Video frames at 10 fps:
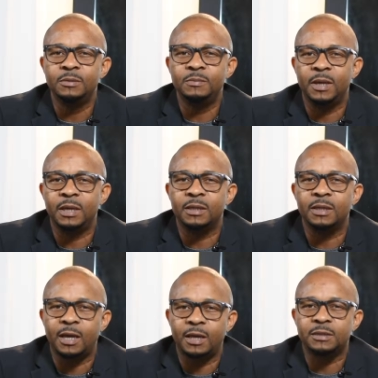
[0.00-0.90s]
make it
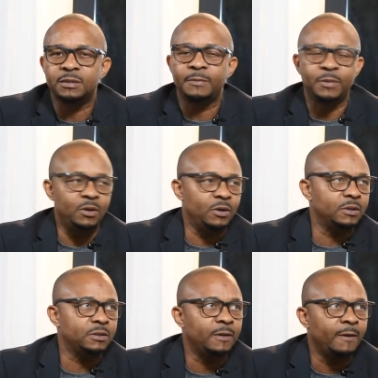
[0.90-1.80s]
last
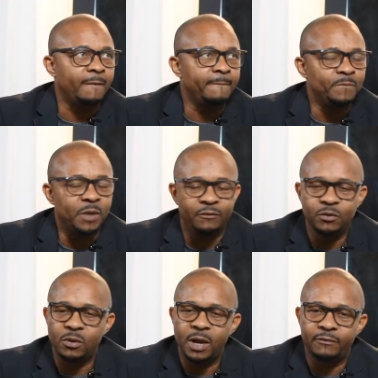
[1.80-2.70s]
because if
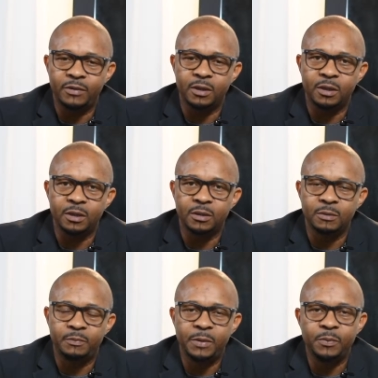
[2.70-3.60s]
you don't have the
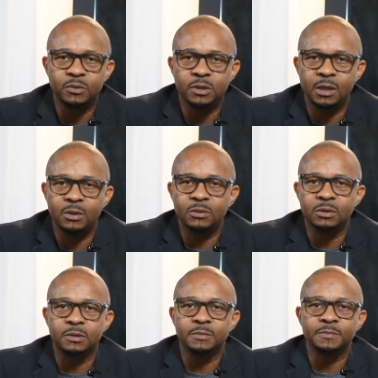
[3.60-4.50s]
people
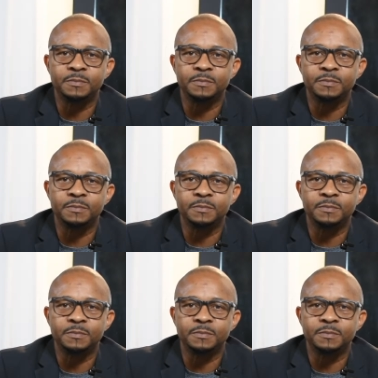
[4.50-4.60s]
skills